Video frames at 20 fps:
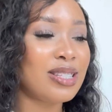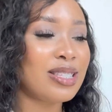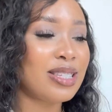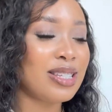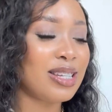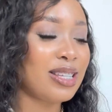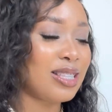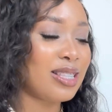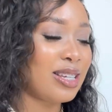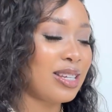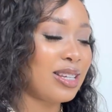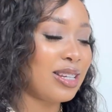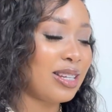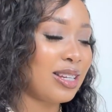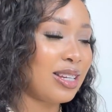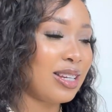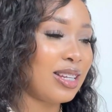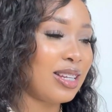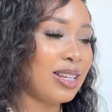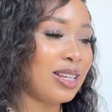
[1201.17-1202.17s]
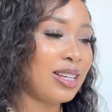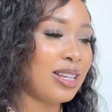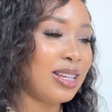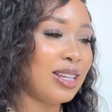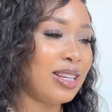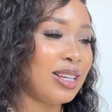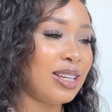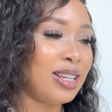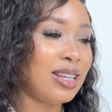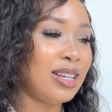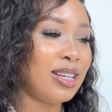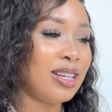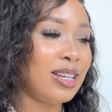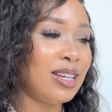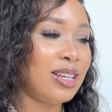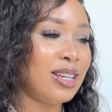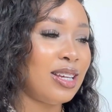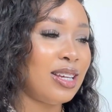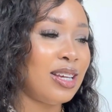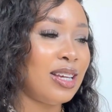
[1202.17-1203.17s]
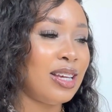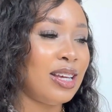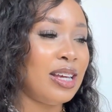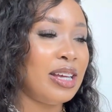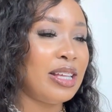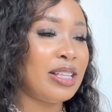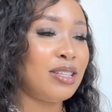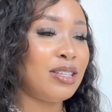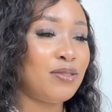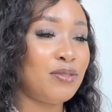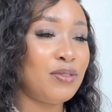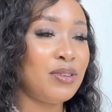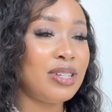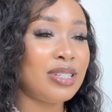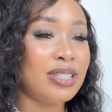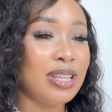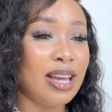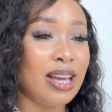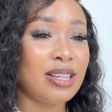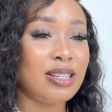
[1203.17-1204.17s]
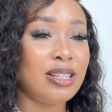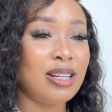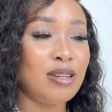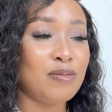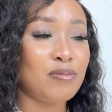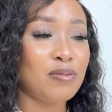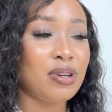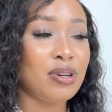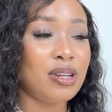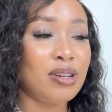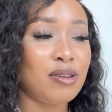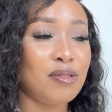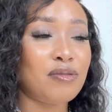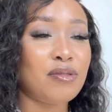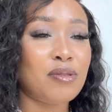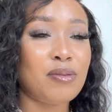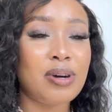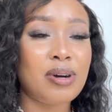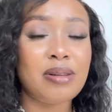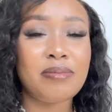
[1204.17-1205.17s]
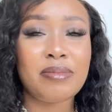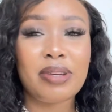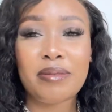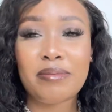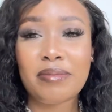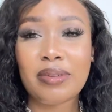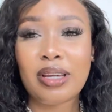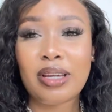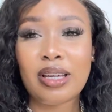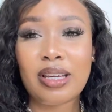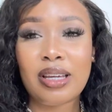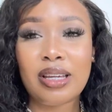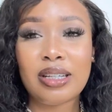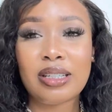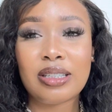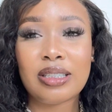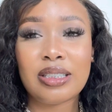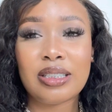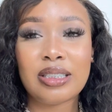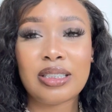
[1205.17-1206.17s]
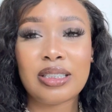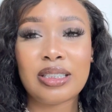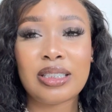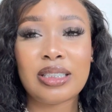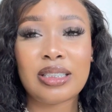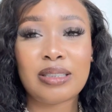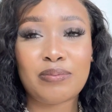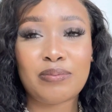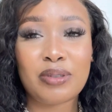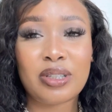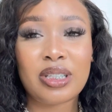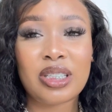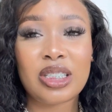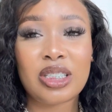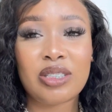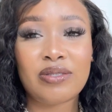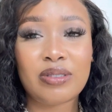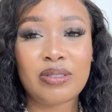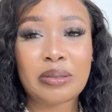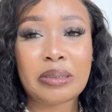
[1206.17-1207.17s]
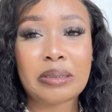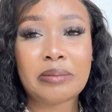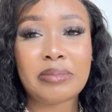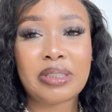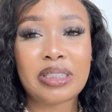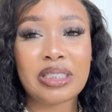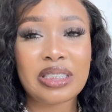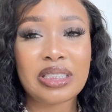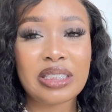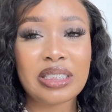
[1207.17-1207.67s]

and then this food is actually pretty overwhelming me. It's pretty overwhelming.